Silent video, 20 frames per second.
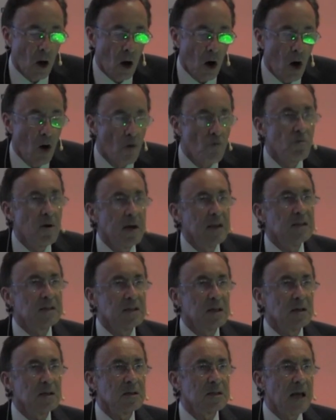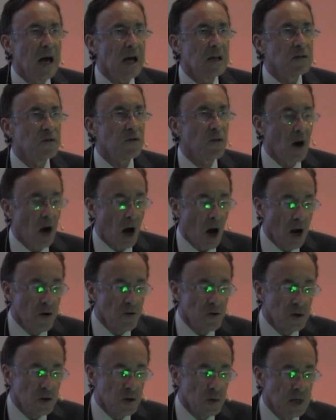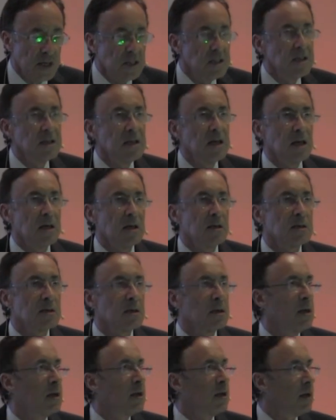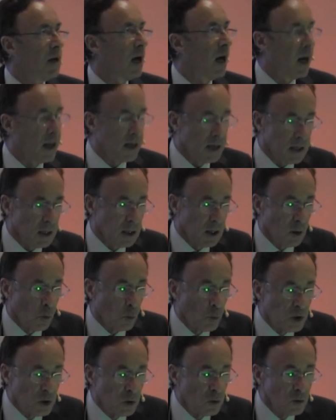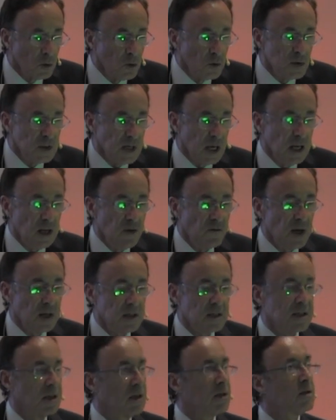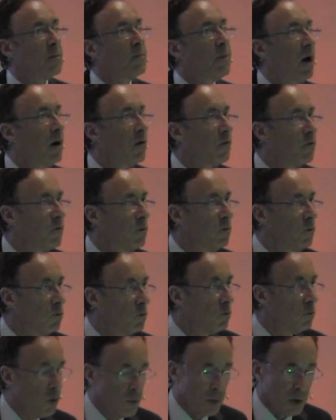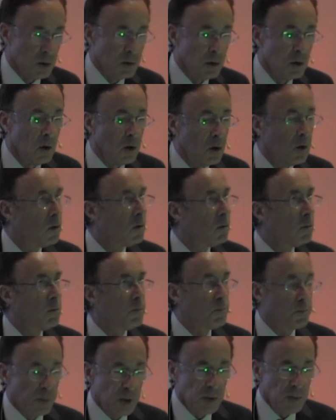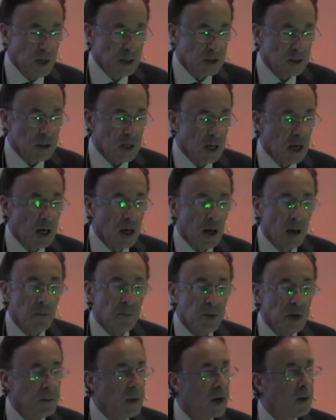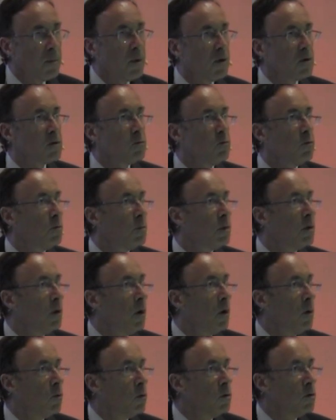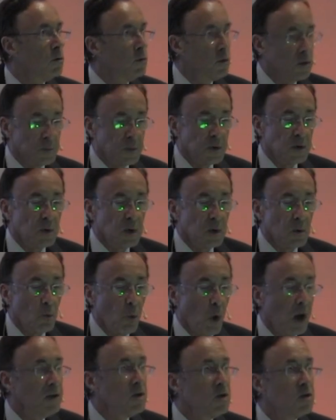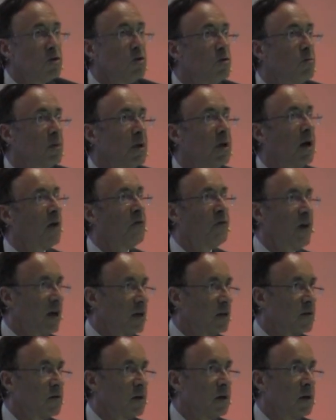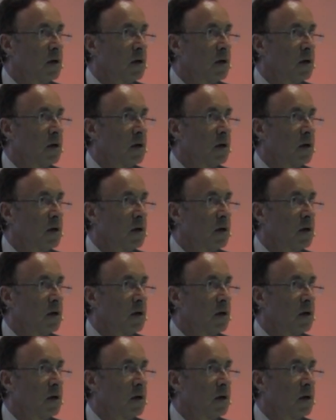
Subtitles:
Our red cells last for 120 days, and we don't lose any red cells apart from women. Premenopausal women will lose between 1 to 2, effectively